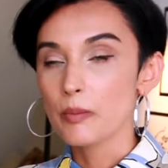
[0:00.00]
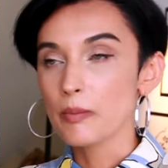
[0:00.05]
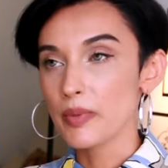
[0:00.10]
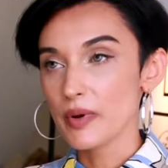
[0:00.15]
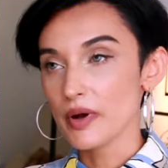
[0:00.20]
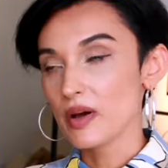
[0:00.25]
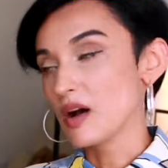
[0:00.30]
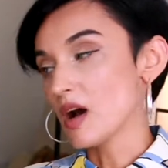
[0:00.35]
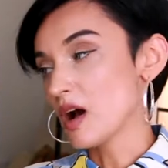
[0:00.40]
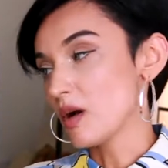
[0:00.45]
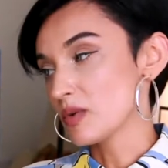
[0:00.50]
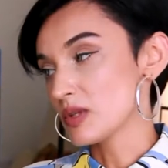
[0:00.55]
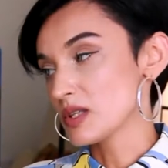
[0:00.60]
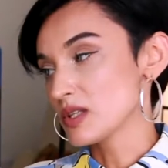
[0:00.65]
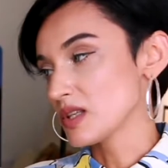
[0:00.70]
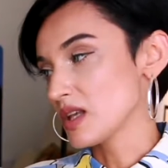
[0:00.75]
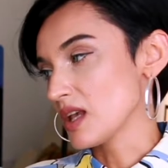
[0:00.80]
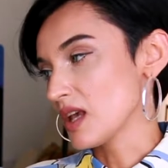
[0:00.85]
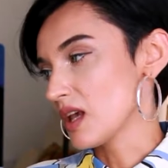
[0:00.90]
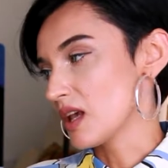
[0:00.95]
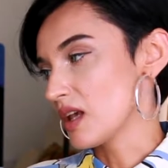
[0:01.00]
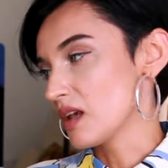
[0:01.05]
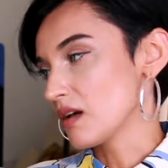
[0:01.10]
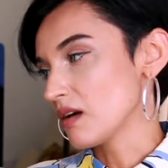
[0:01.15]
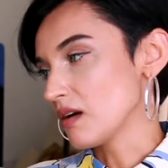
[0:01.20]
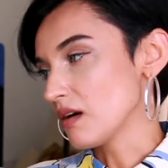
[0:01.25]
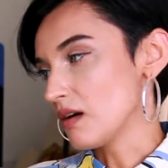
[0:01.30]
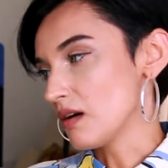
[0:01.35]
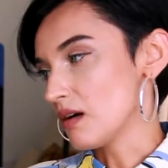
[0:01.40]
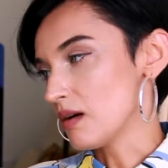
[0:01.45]
But I would
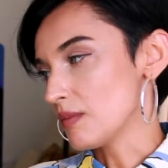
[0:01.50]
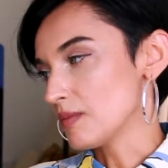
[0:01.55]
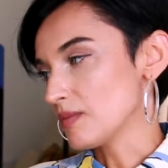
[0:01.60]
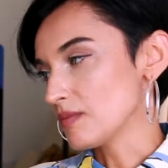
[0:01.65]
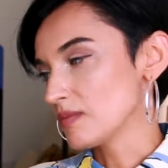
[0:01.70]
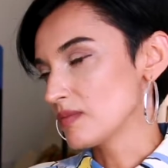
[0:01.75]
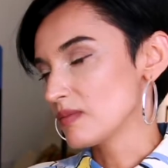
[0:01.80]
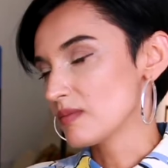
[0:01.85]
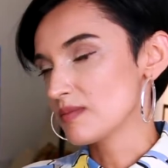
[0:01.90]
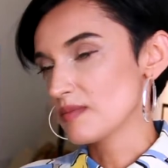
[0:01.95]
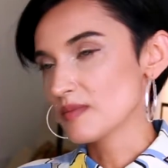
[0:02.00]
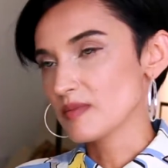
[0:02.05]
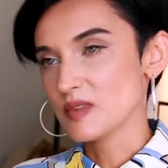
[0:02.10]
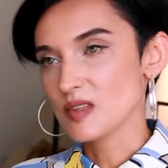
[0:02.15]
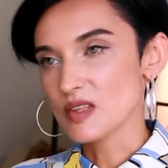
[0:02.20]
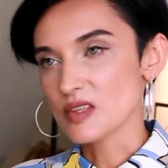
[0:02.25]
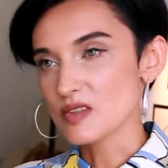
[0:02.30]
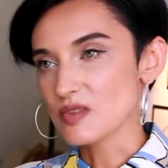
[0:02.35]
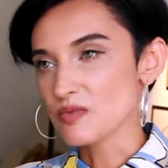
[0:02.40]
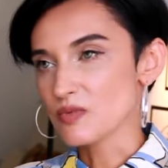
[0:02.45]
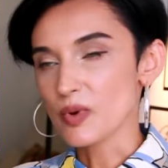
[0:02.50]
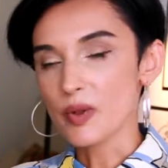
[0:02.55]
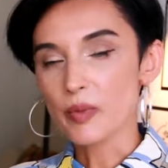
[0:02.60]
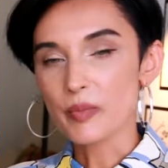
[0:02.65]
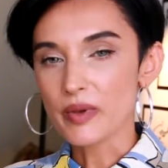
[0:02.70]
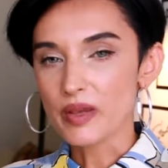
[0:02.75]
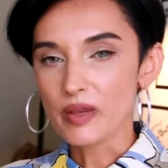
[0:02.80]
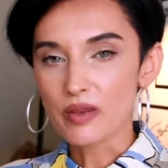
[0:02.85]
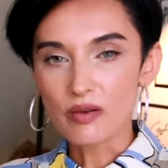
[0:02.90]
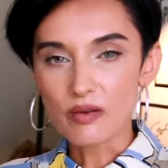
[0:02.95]
say this will
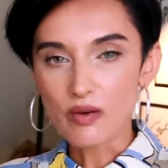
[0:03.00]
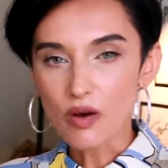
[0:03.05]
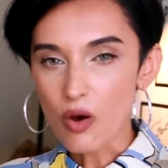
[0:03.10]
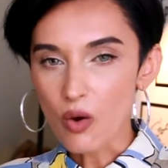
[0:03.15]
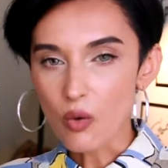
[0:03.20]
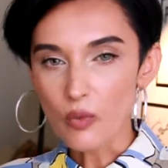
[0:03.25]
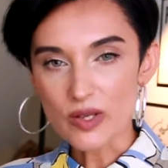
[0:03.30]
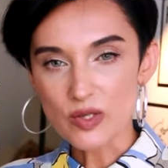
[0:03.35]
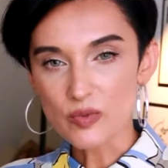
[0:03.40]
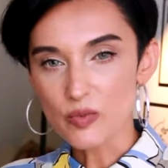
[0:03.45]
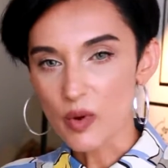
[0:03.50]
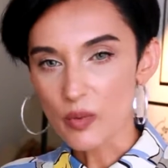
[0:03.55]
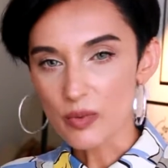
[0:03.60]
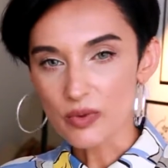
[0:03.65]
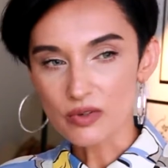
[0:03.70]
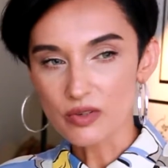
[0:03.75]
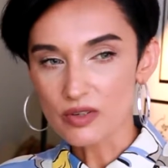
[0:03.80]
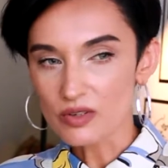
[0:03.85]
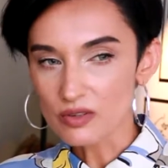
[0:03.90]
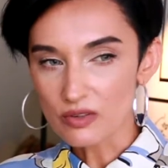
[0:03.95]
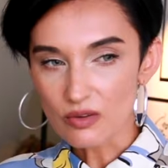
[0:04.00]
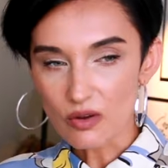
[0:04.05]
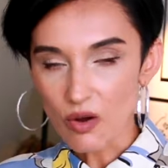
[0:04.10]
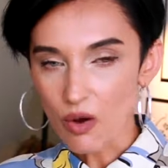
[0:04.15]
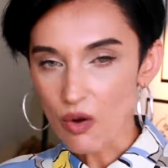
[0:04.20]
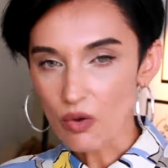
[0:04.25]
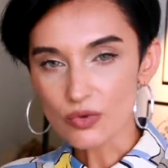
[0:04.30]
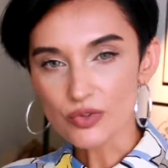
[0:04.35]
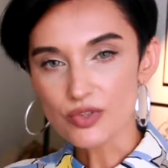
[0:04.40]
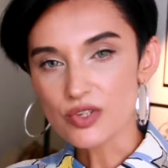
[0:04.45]
be always popular in
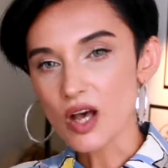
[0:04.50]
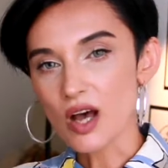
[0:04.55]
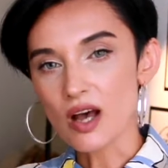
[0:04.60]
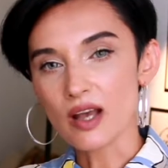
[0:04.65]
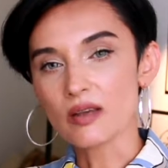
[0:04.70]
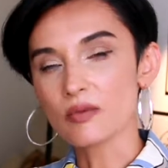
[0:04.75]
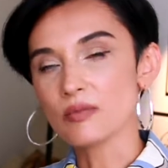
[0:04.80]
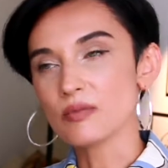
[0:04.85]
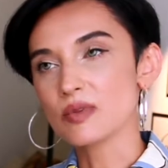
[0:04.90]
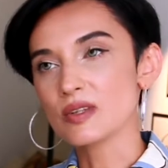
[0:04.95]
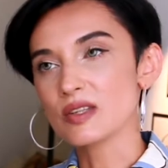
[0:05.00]
all time.